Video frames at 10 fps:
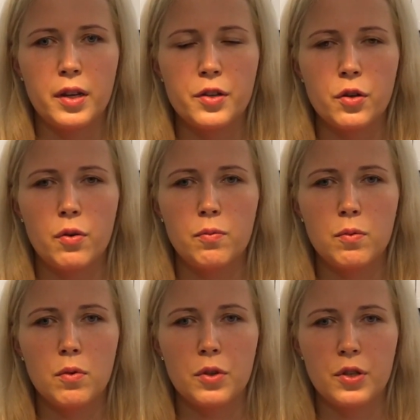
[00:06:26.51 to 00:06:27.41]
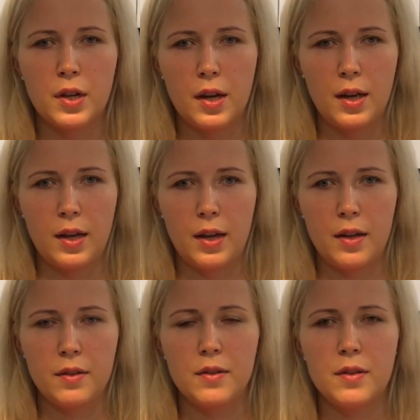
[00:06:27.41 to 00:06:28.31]
liter of water
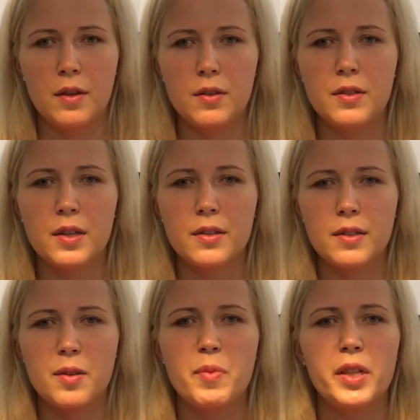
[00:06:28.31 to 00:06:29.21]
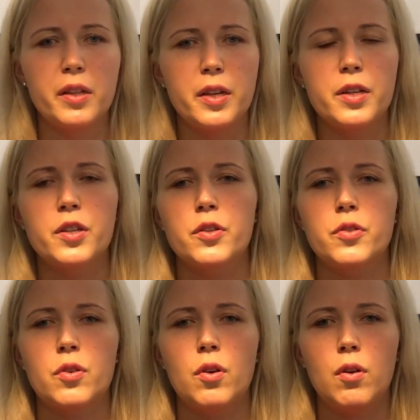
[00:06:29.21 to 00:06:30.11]
and 60
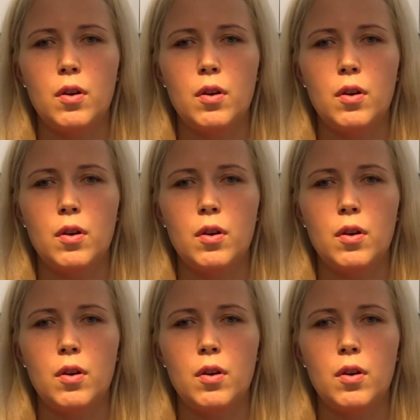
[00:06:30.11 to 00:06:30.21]
milliliters